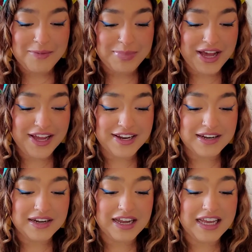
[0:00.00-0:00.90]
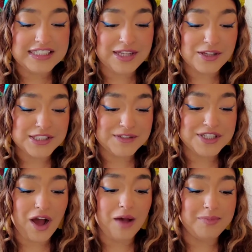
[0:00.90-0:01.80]
but it has also
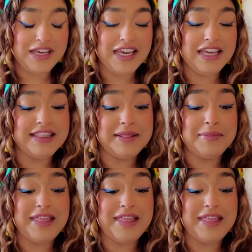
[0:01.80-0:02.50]
taught me